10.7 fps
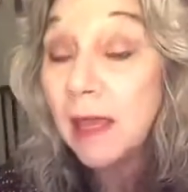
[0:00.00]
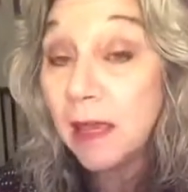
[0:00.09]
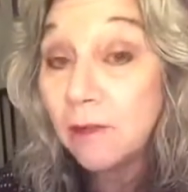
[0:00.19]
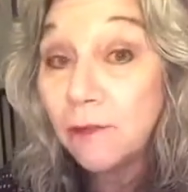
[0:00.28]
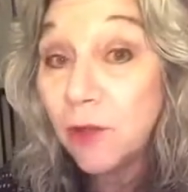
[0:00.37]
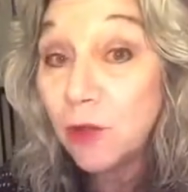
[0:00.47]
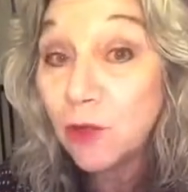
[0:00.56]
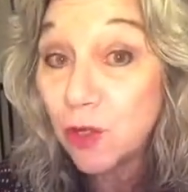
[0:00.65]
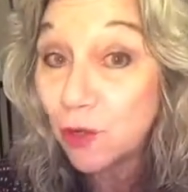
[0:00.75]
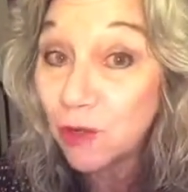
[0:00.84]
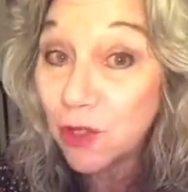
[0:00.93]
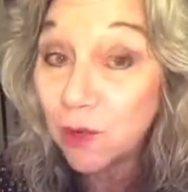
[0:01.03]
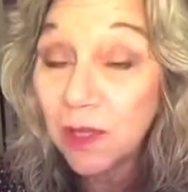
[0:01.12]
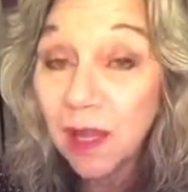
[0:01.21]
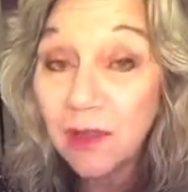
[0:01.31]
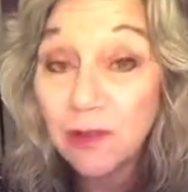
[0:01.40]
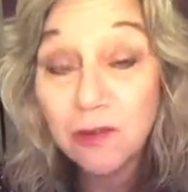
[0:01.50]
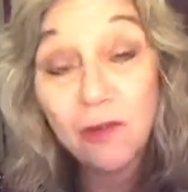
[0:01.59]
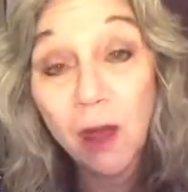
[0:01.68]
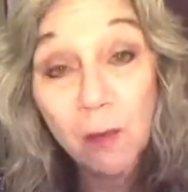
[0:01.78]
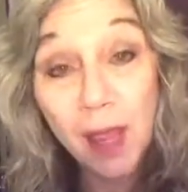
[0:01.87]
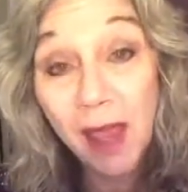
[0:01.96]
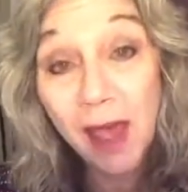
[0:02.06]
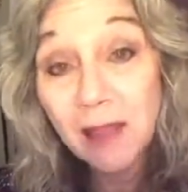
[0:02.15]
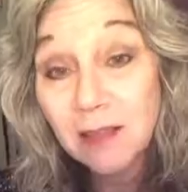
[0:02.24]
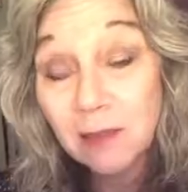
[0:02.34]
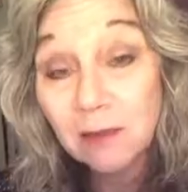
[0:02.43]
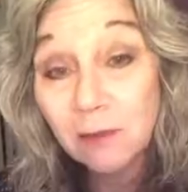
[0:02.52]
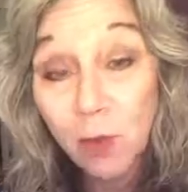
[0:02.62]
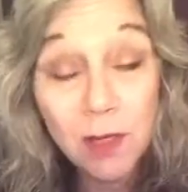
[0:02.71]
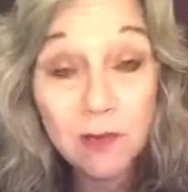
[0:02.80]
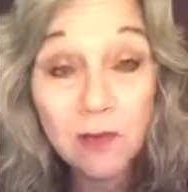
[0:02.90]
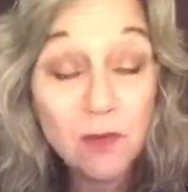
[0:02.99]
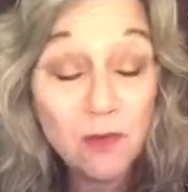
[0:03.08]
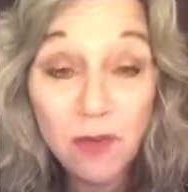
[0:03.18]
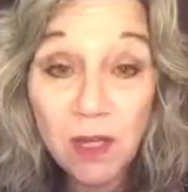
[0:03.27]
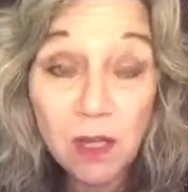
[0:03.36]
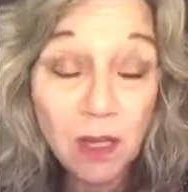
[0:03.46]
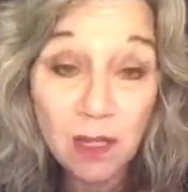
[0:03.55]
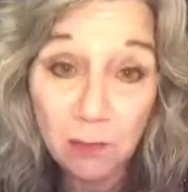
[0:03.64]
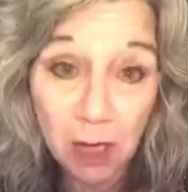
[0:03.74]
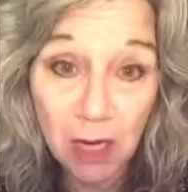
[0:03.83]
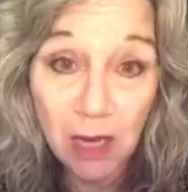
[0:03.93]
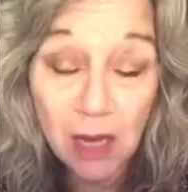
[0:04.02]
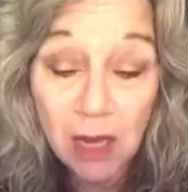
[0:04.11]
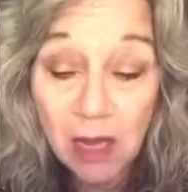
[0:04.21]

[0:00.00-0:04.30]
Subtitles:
If you choose to engage in drama, ask, what is this feeding in me?